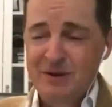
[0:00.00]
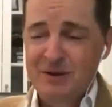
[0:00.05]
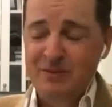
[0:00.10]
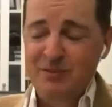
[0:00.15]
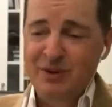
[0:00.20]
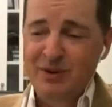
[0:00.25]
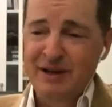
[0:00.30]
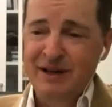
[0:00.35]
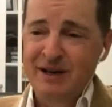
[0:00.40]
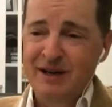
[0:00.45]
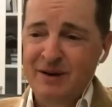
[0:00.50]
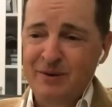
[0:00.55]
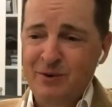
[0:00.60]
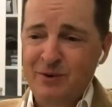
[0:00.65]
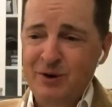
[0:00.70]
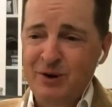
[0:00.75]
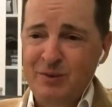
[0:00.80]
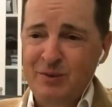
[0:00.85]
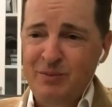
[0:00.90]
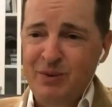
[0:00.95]
complete a
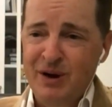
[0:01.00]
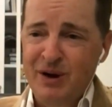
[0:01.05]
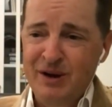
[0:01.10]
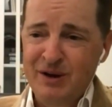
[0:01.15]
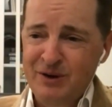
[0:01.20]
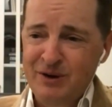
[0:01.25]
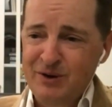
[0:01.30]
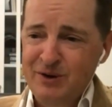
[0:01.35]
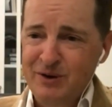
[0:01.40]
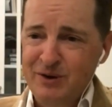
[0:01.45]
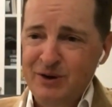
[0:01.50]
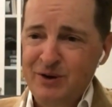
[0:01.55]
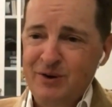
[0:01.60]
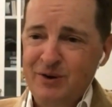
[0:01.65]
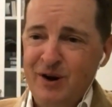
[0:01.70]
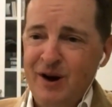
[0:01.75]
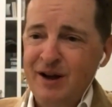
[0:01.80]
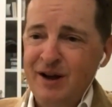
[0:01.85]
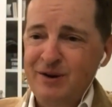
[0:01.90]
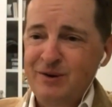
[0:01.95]
work by
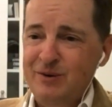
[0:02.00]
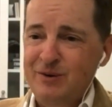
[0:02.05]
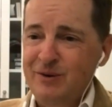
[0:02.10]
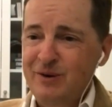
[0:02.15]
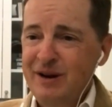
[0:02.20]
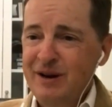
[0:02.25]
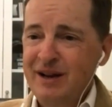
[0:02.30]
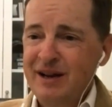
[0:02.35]
your idol.